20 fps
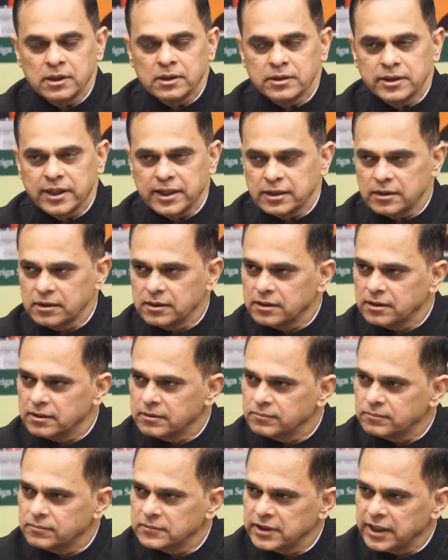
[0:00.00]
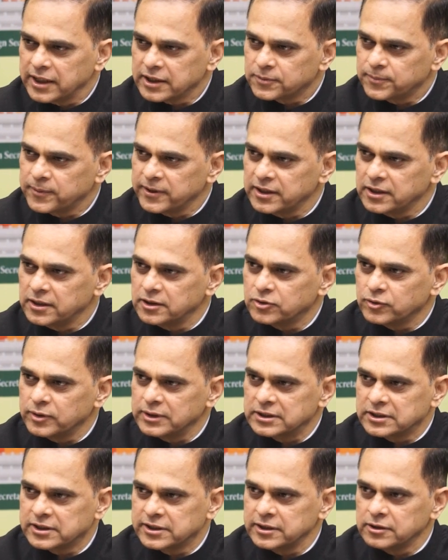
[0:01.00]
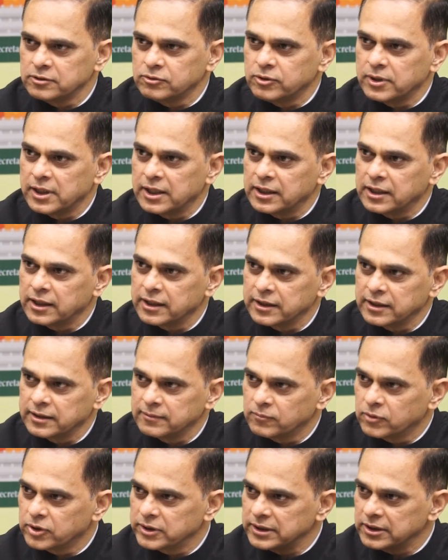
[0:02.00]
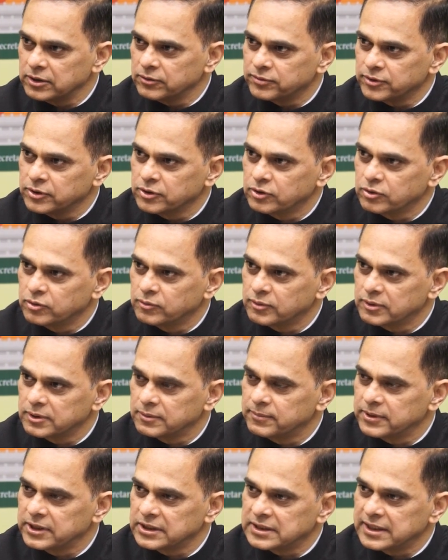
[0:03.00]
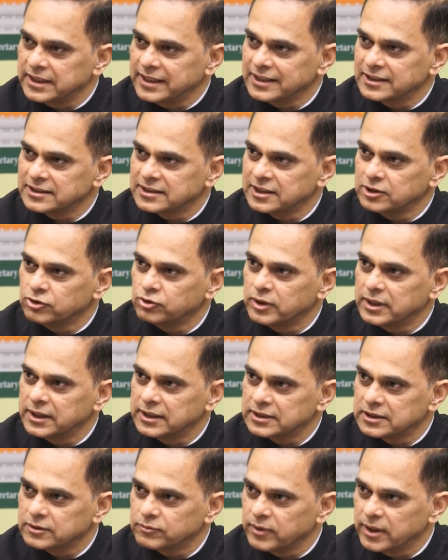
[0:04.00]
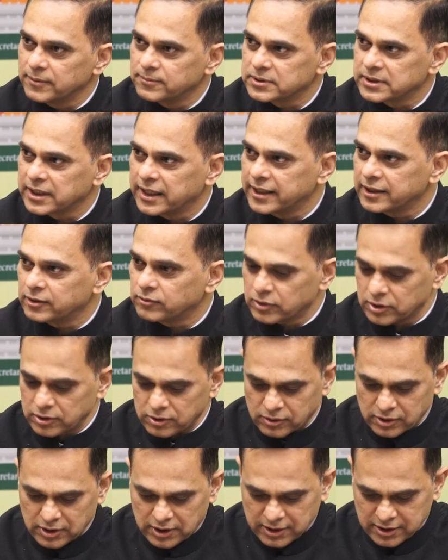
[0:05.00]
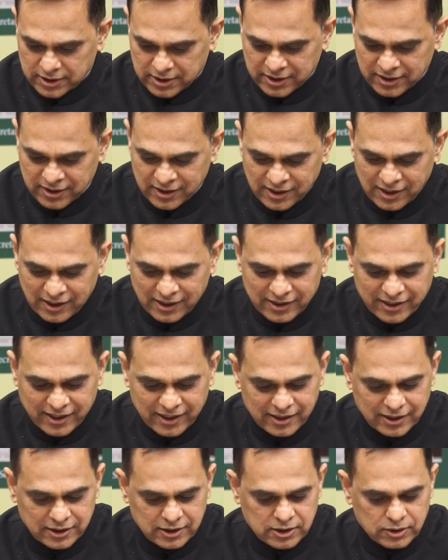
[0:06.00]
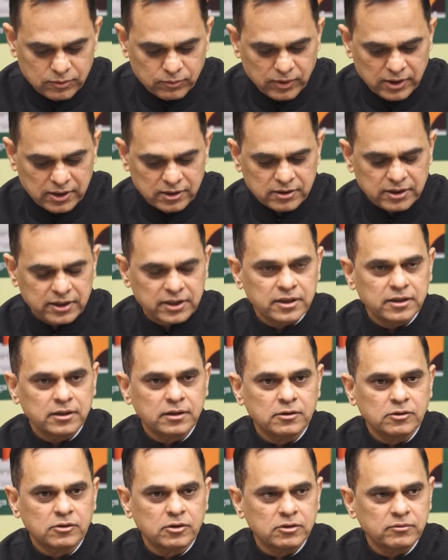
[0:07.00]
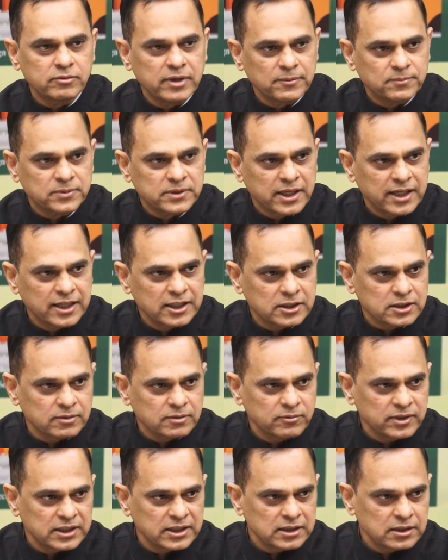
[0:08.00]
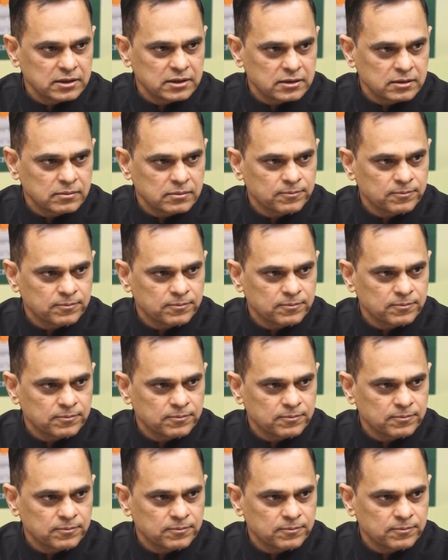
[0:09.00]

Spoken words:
then the experience with Xinhua, and many of you who would be seeing Xinhua's website would notice that it's one of the good websites, very